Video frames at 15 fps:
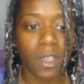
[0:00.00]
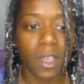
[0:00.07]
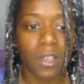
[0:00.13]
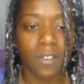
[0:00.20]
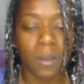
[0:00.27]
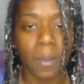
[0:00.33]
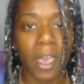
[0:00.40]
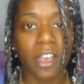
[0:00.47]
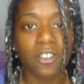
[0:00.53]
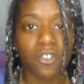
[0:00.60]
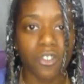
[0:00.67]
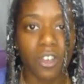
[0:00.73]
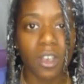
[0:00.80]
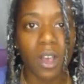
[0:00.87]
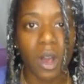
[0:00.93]
some
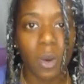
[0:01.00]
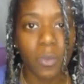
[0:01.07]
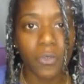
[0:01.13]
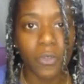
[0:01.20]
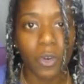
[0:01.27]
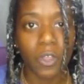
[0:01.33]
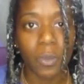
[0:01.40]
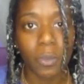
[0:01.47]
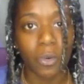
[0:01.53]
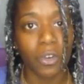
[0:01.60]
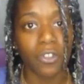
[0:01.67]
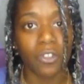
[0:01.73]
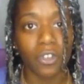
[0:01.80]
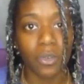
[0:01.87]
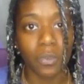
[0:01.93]
extra help for the
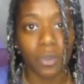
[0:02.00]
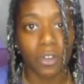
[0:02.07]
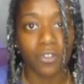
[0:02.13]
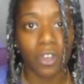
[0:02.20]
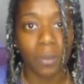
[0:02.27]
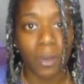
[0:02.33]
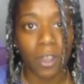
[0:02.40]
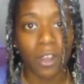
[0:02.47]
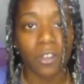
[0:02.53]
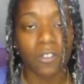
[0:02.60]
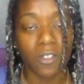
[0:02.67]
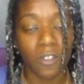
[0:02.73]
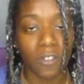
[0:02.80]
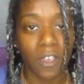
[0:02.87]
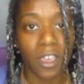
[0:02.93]
moisture to penetrate my hair,
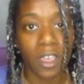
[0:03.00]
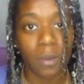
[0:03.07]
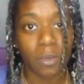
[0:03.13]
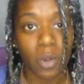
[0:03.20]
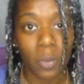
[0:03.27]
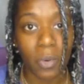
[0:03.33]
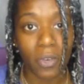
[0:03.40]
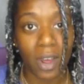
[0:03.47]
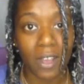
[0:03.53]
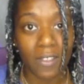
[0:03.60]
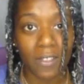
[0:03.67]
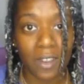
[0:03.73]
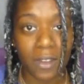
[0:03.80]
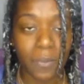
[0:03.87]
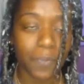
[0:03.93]
since I am low
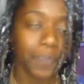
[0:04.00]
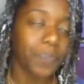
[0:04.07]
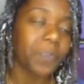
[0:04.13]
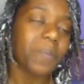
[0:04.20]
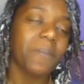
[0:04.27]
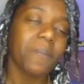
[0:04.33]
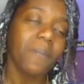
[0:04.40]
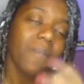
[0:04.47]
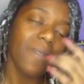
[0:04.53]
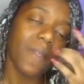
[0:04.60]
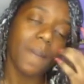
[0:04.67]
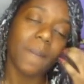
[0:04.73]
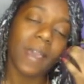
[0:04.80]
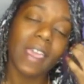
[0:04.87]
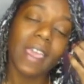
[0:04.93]
porosity.
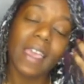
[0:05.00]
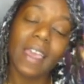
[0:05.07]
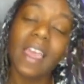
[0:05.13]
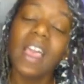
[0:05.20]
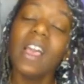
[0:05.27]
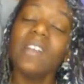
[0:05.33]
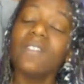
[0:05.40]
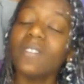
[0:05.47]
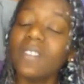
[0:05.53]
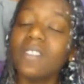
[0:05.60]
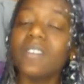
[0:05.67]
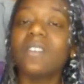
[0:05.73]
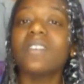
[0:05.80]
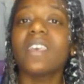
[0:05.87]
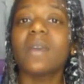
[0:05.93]
But yeah, so
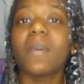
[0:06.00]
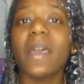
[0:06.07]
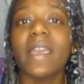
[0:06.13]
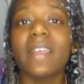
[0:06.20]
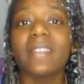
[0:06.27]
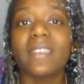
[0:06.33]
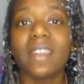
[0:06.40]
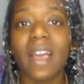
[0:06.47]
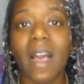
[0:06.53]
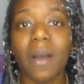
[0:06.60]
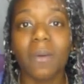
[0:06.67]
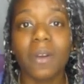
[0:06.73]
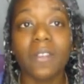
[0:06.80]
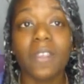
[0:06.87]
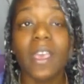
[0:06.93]
this will take about 18
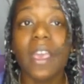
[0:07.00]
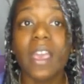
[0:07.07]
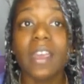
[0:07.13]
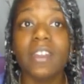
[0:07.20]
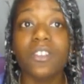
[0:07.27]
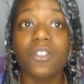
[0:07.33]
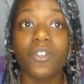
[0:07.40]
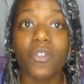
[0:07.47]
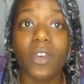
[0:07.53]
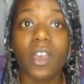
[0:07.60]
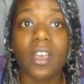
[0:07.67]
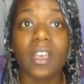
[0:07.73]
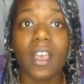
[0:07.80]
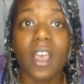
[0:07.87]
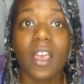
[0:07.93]
hours. And the
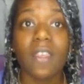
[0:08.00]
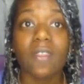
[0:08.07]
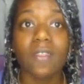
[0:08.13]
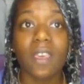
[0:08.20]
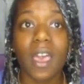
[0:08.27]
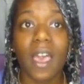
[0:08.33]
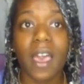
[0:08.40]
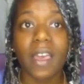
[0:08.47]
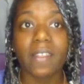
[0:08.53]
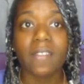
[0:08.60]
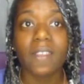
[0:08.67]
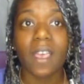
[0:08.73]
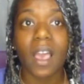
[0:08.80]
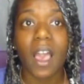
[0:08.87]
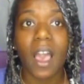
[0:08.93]
trick that
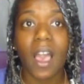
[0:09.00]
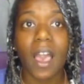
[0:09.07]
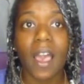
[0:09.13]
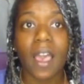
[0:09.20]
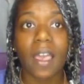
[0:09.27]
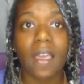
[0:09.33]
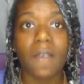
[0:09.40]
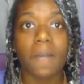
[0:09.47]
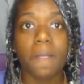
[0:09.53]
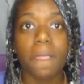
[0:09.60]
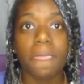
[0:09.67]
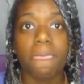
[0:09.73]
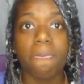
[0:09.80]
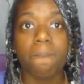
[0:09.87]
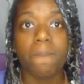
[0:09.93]
I
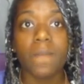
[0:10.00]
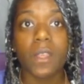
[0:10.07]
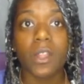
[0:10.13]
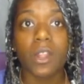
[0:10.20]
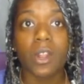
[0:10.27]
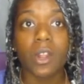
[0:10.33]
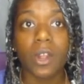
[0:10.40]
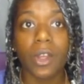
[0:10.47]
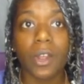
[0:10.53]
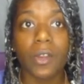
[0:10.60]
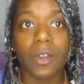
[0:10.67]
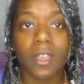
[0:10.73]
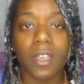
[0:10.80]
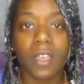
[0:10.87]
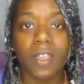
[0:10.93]

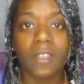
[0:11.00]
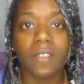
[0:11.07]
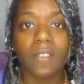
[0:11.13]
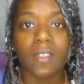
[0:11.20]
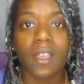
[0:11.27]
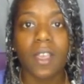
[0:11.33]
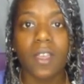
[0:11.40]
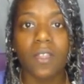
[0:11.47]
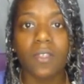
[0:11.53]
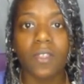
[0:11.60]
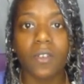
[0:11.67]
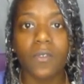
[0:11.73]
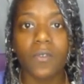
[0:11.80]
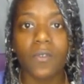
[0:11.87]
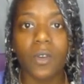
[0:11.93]
learned is
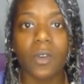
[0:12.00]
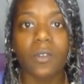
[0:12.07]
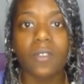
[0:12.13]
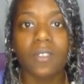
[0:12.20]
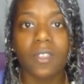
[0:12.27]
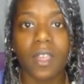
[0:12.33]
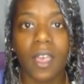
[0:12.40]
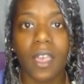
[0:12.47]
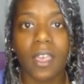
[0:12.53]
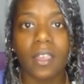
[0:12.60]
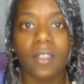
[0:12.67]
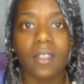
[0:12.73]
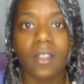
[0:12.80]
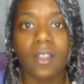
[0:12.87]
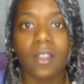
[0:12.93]
the first
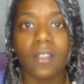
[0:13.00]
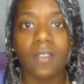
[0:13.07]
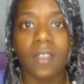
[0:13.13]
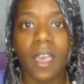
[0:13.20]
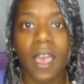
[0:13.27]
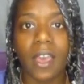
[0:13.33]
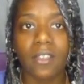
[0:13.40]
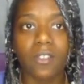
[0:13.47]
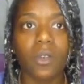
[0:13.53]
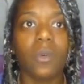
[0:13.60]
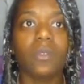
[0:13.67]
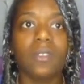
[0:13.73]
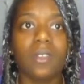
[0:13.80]
night so